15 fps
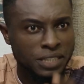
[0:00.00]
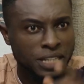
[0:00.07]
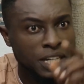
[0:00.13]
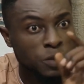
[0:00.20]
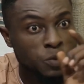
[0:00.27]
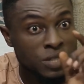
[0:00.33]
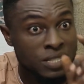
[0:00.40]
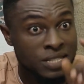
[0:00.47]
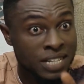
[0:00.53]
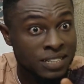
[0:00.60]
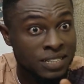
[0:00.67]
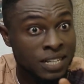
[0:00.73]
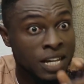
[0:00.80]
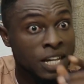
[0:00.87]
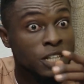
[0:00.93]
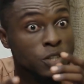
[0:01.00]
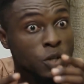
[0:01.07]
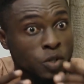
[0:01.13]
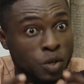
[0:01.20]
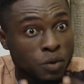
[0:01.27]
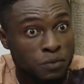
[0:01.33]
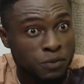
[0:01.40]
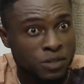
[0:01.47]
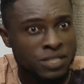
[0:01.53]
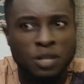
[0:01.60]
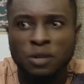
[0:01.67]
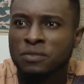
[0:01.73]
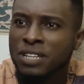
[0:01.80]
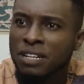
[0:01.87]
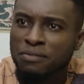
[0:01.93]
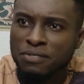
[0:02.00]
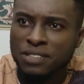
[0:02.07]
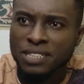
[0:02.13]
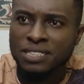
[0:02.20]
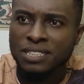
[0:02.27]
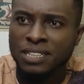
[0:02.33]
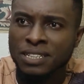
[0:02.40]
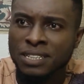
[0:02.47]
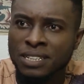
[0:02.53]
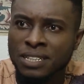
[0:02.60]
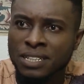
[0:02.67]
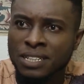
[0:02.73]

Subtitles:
that he would send the Comforter of the afflicted.